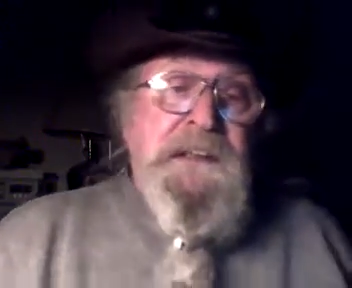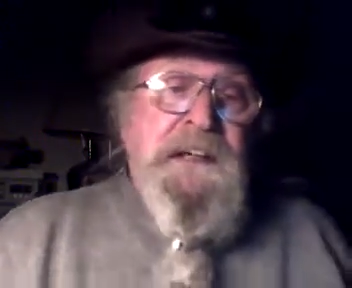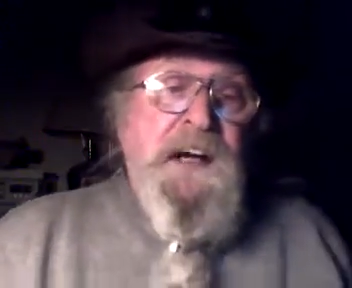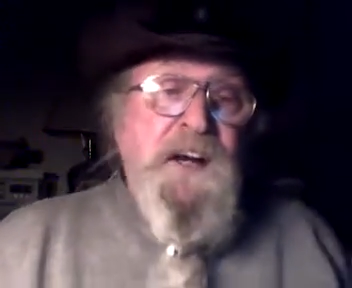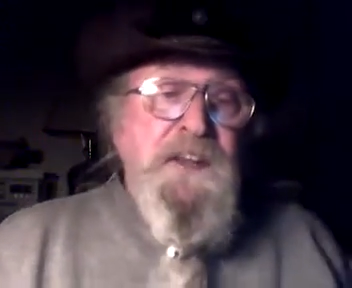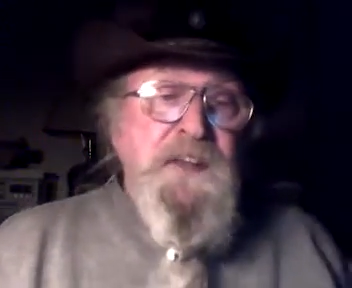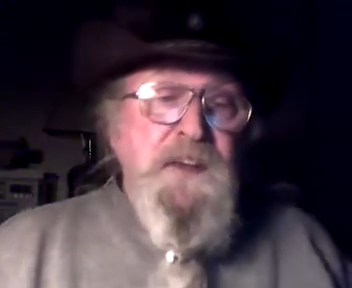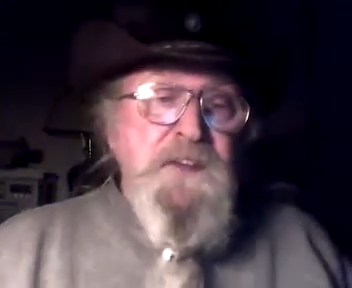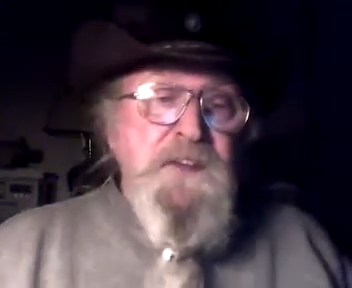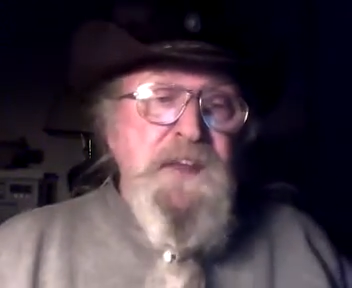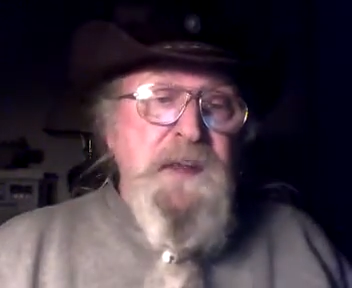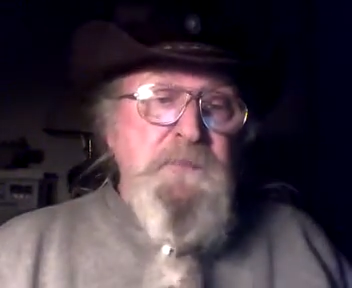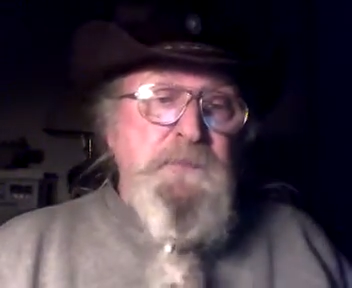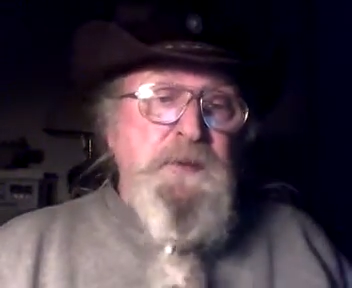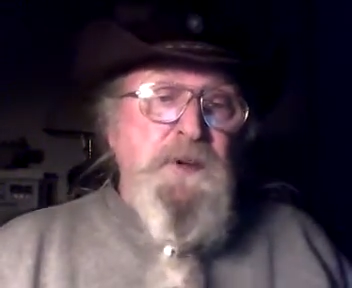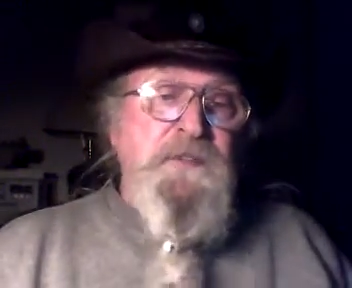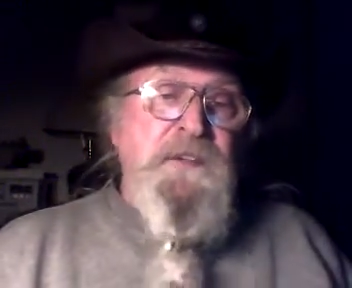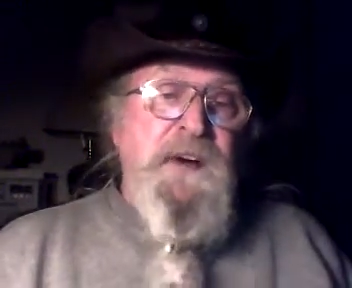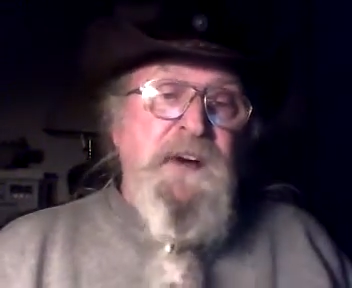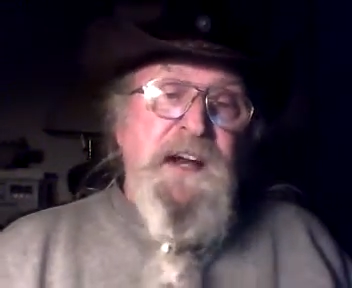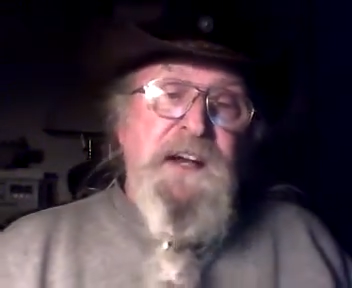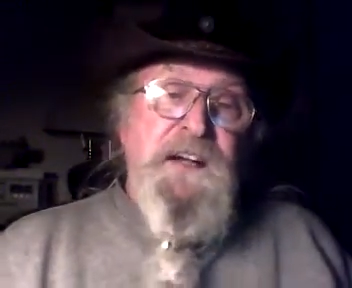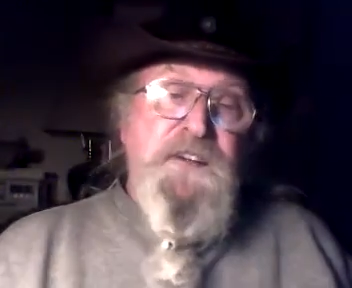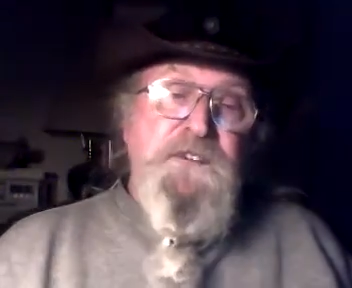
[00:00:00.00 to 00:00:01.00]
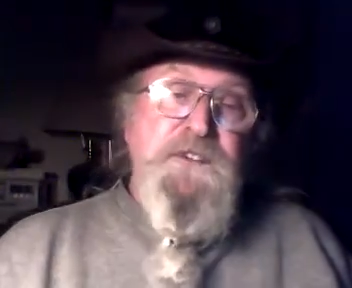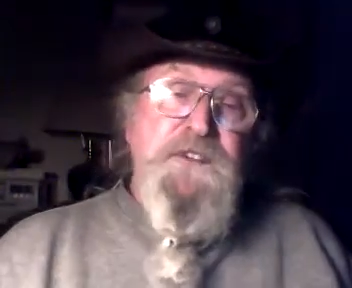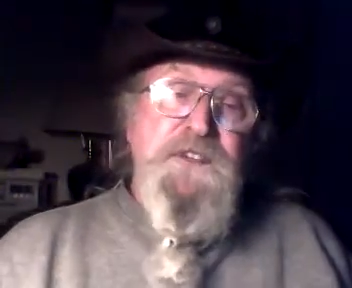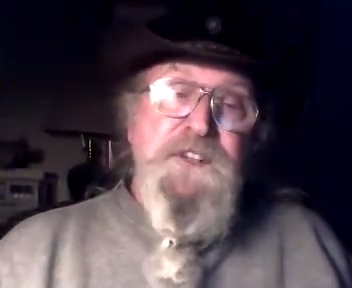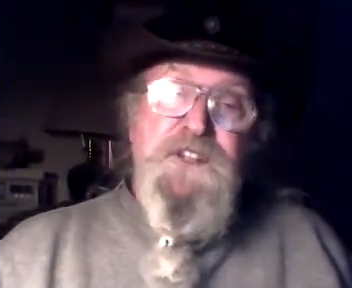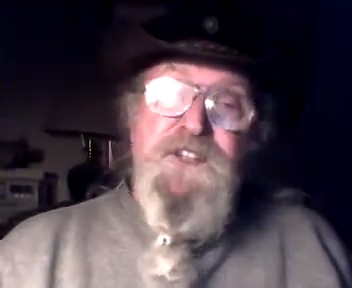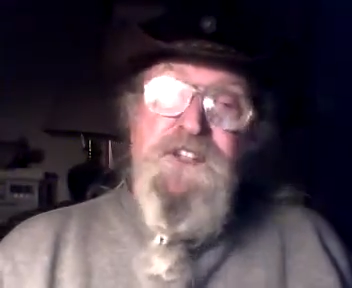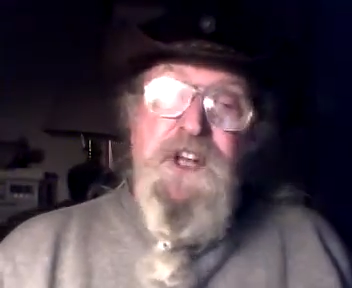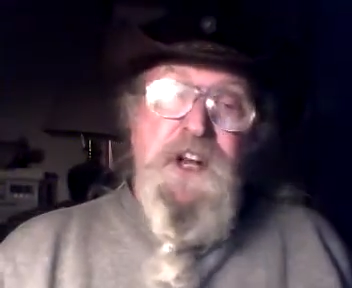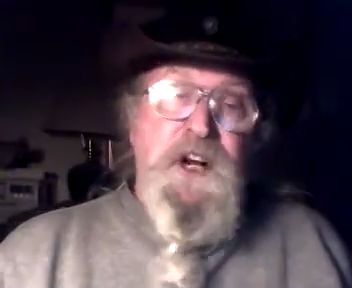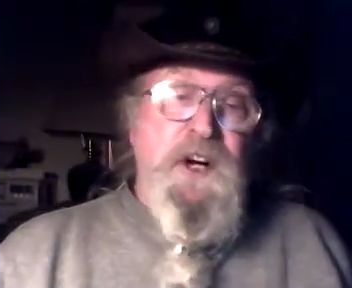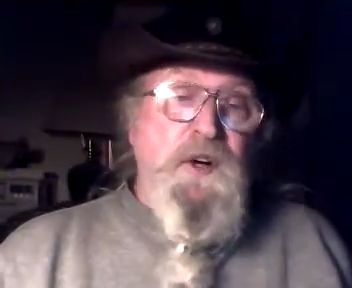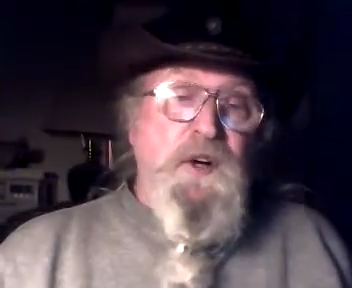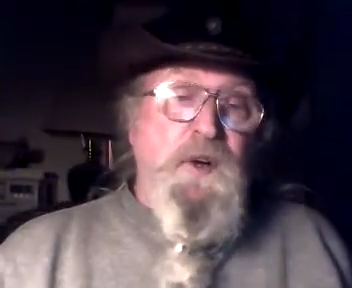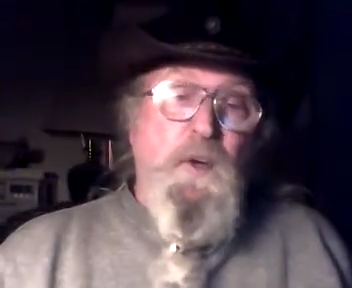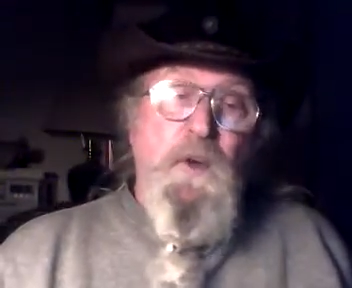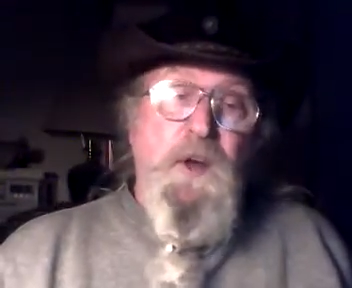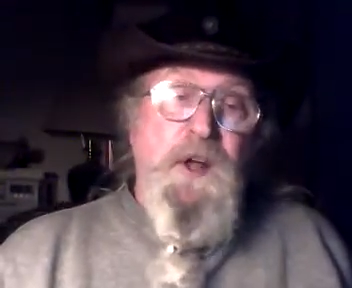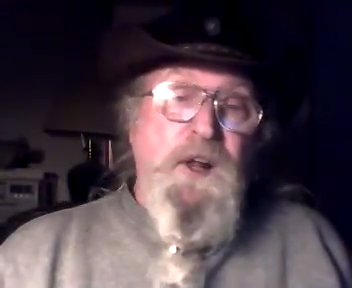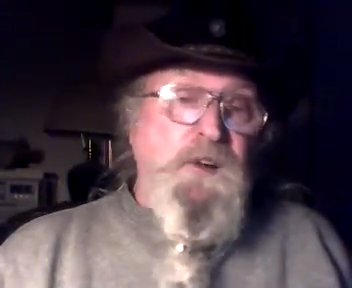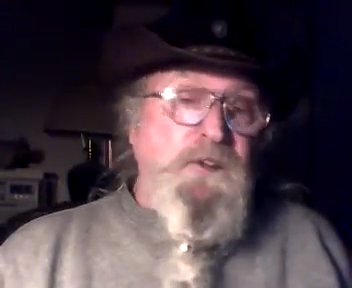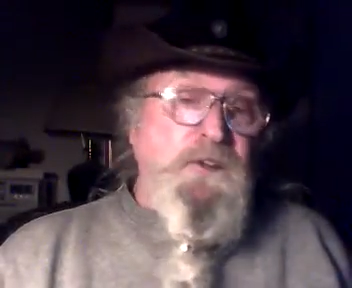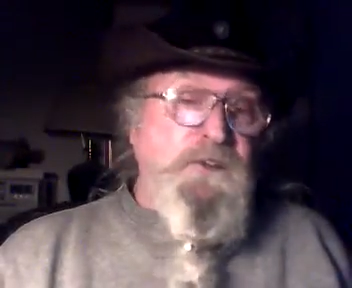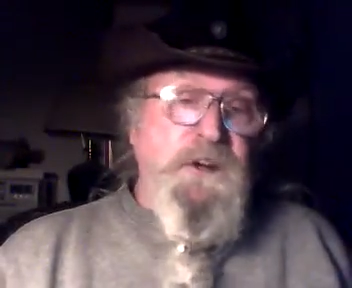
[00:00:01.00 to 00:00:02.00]
Other than providing for the general
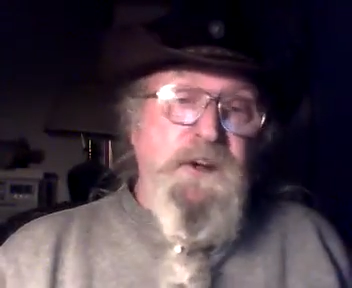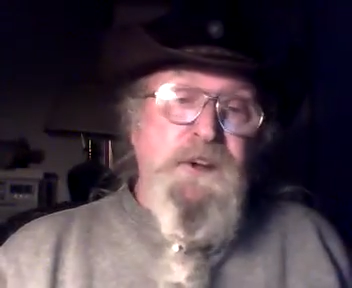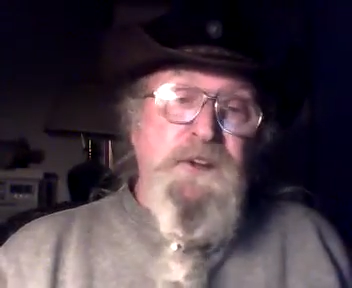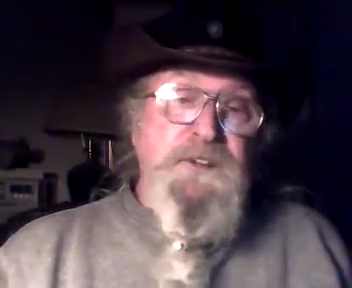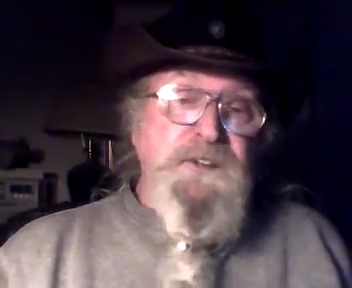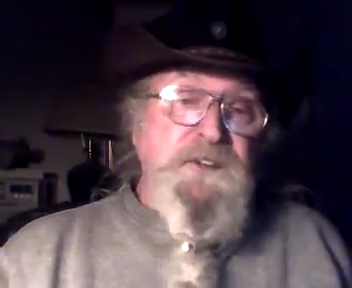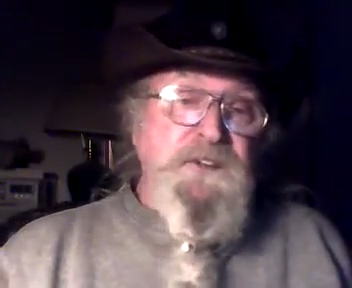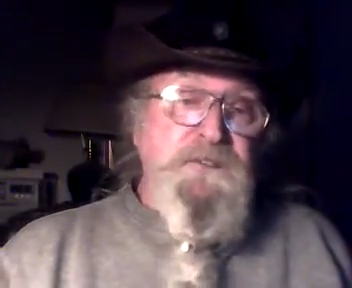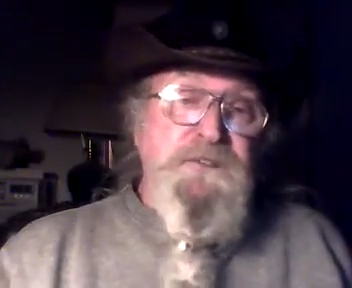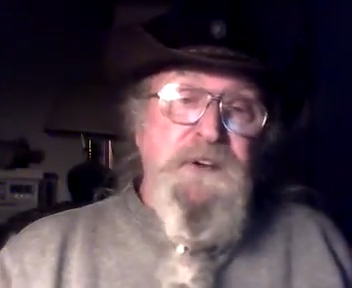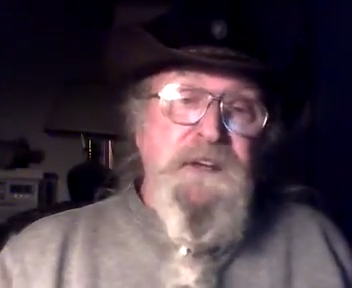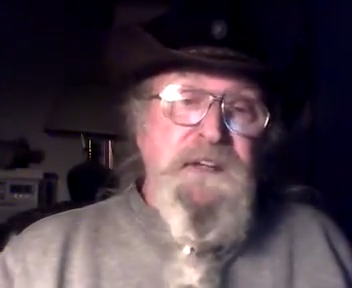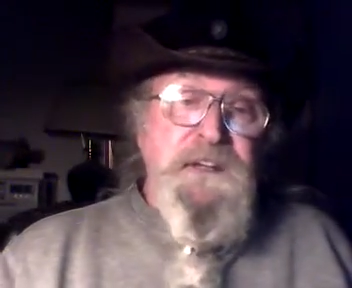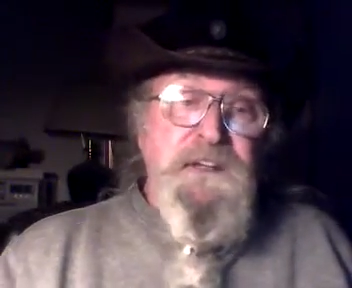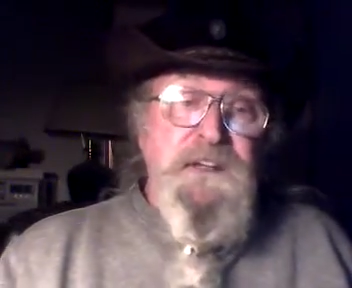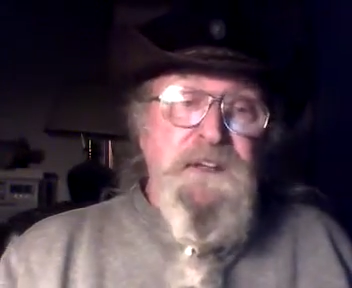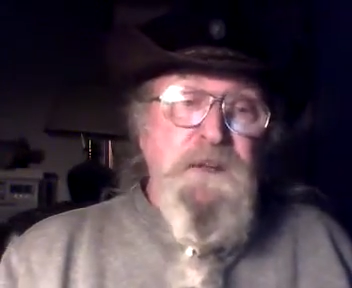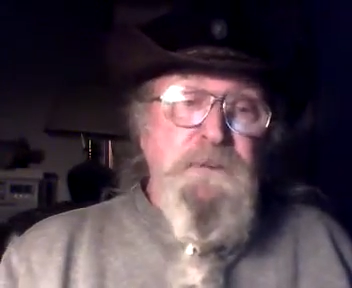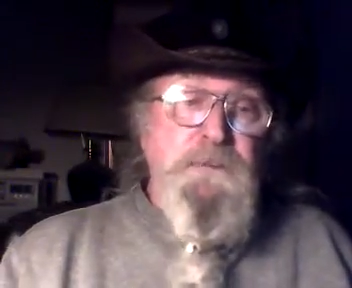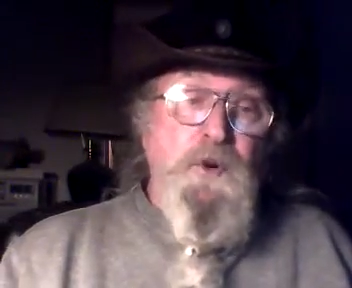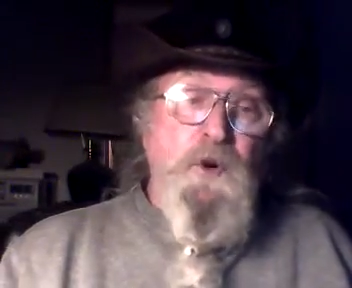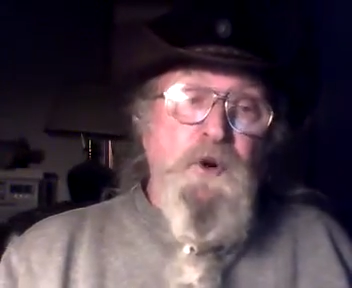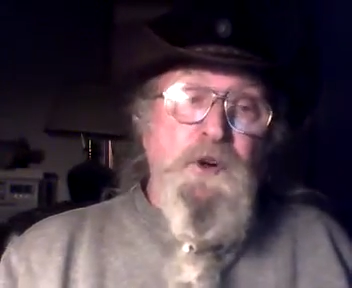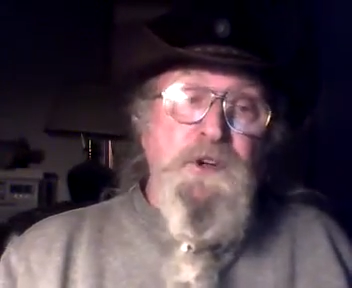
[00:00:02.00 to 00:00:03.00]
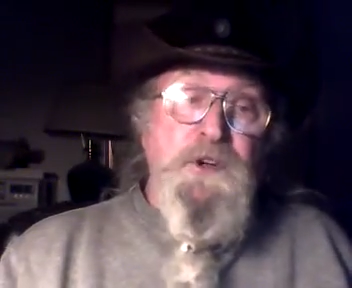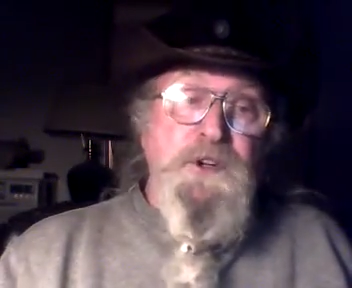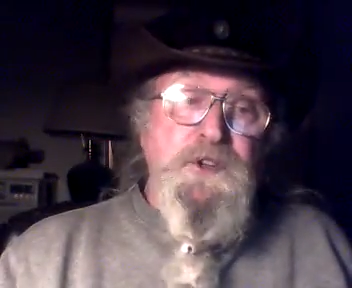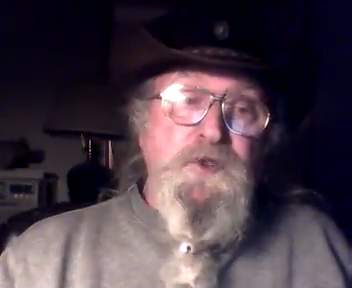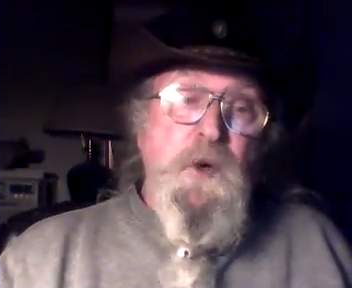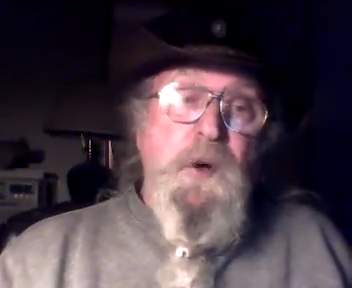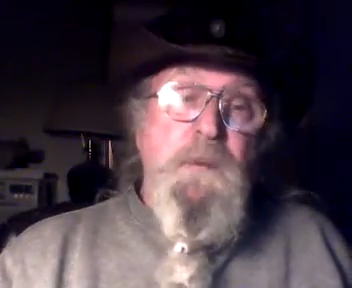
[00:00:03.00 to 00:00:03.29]
welfare and defending the borders,